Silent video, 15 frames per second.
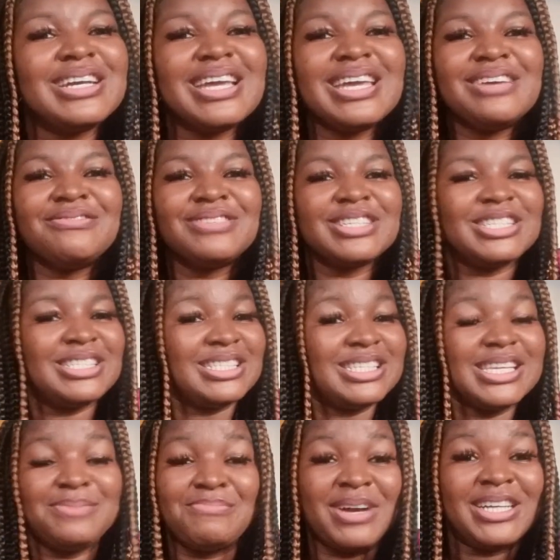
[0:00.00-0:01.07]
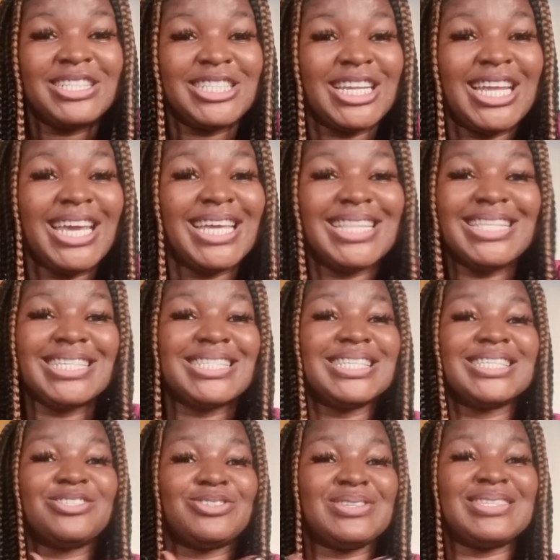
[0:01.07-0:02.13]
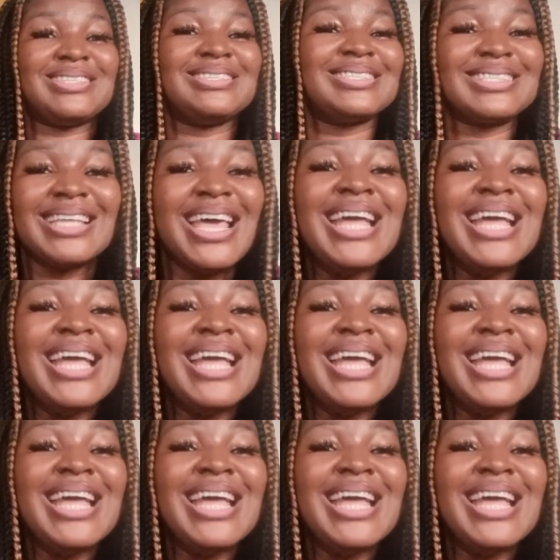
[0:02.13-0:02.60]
ever imagine like this is just it.